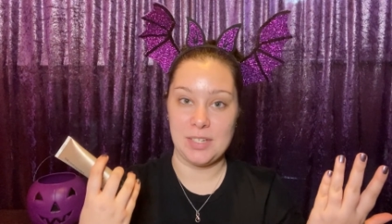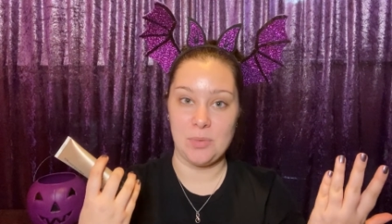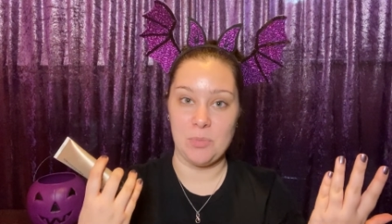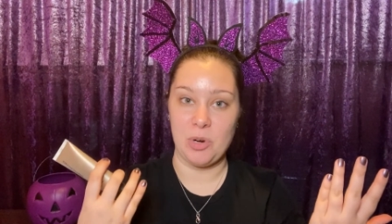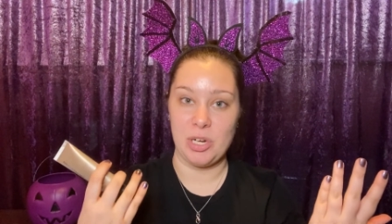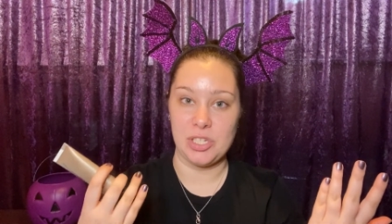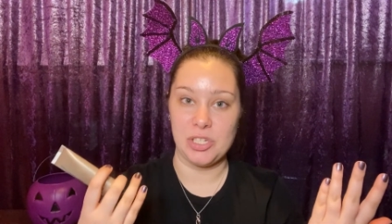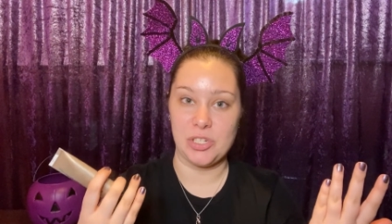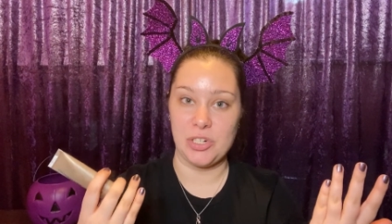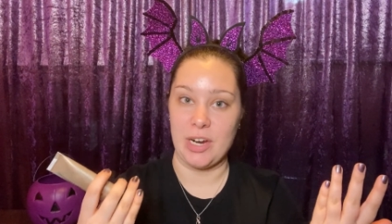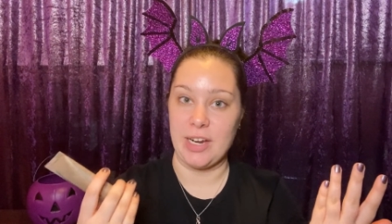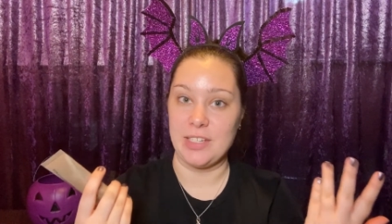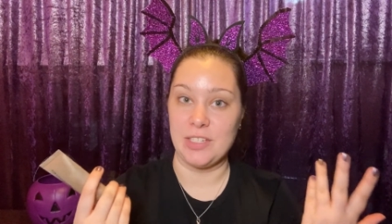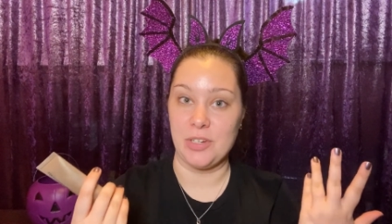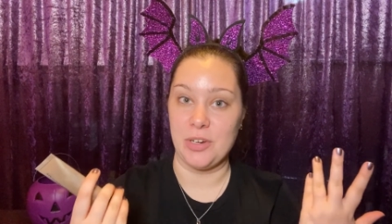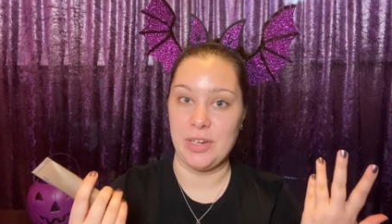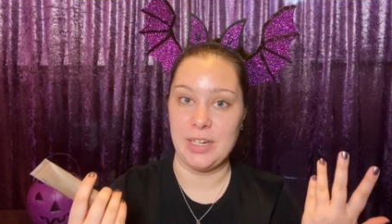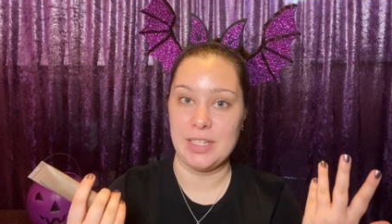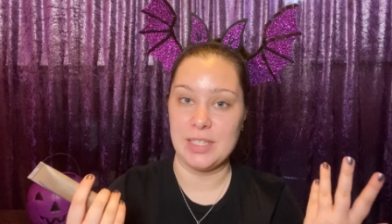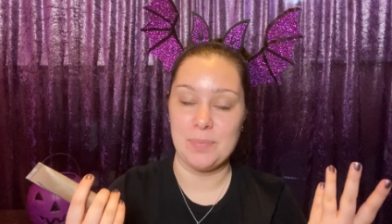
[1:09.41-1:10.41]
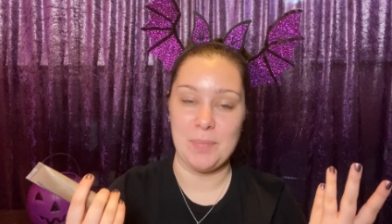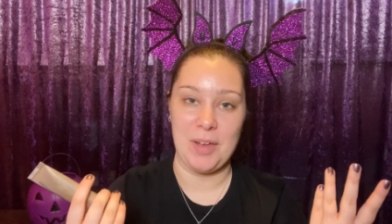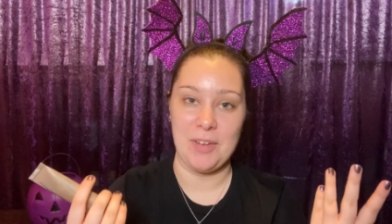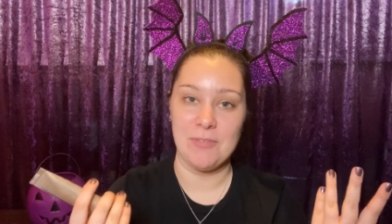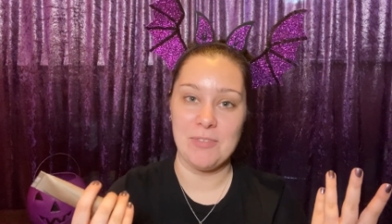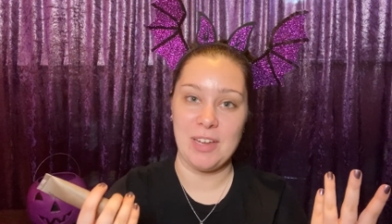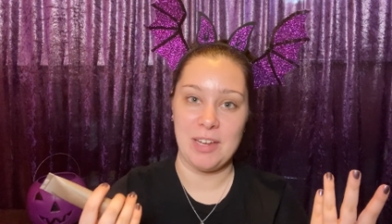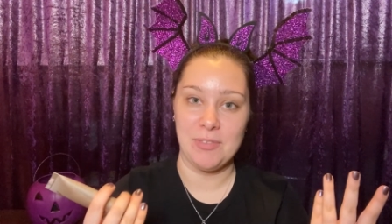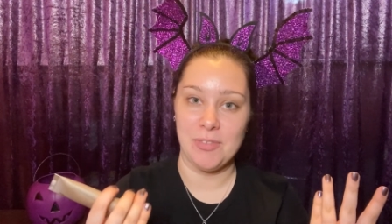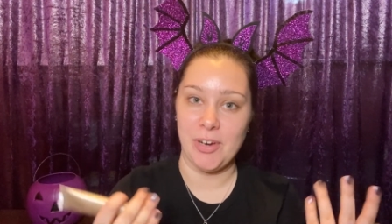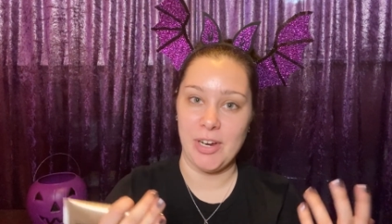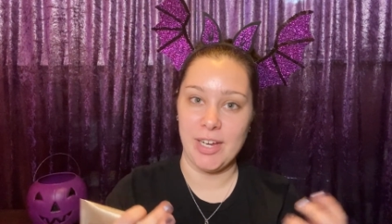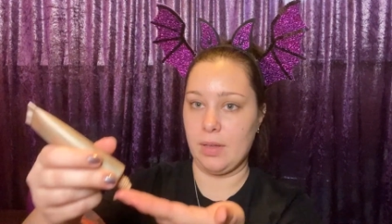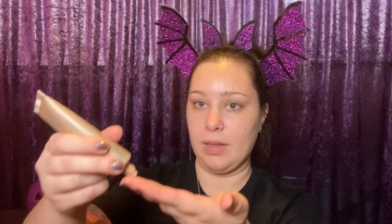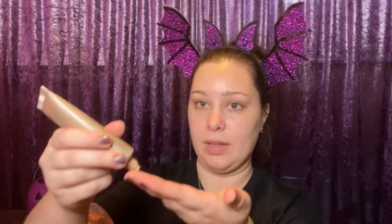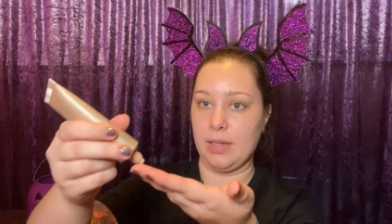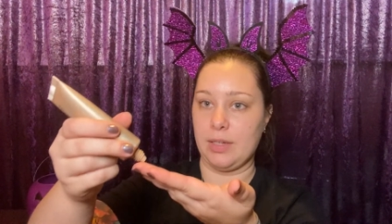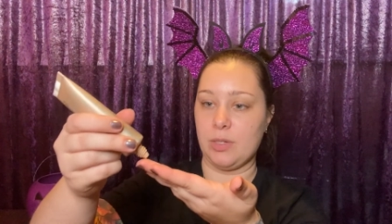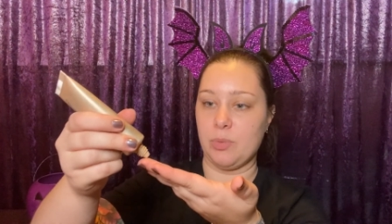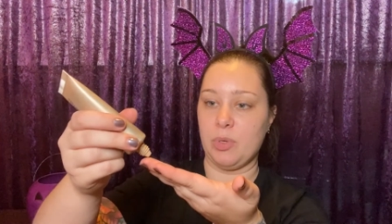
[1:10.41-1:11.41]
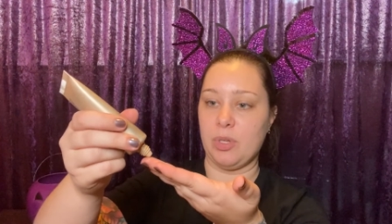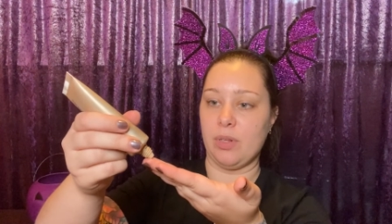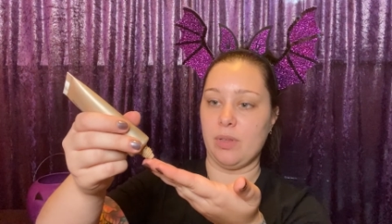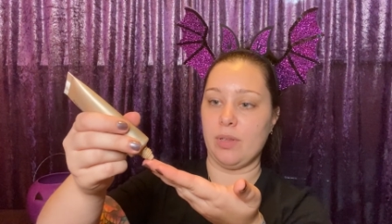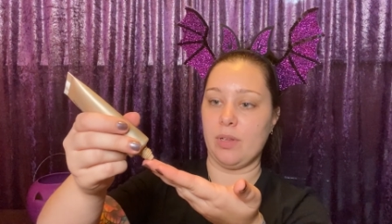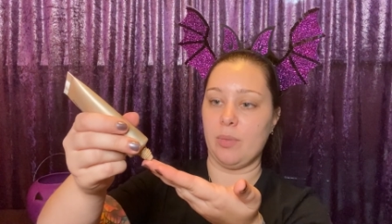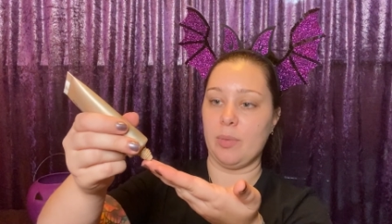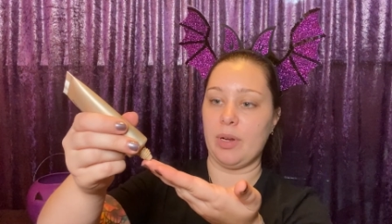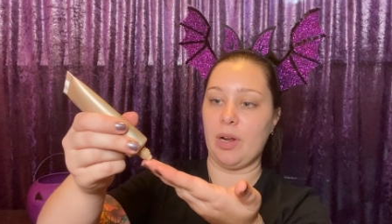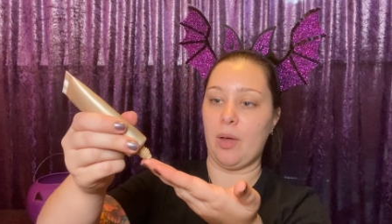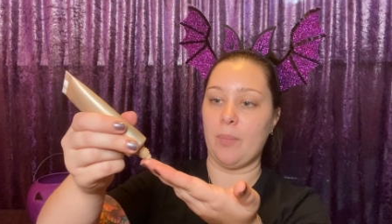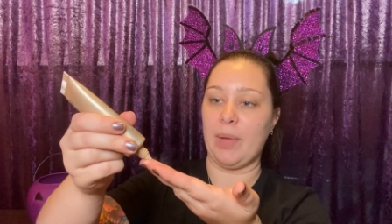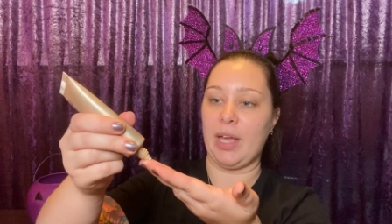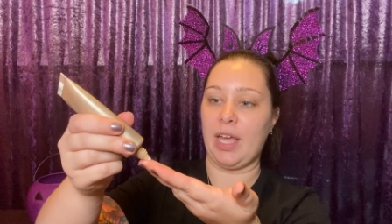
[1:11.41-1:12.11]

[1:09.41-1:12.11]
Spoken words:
moisturizer and it's my favorite. I like to put a little bit on my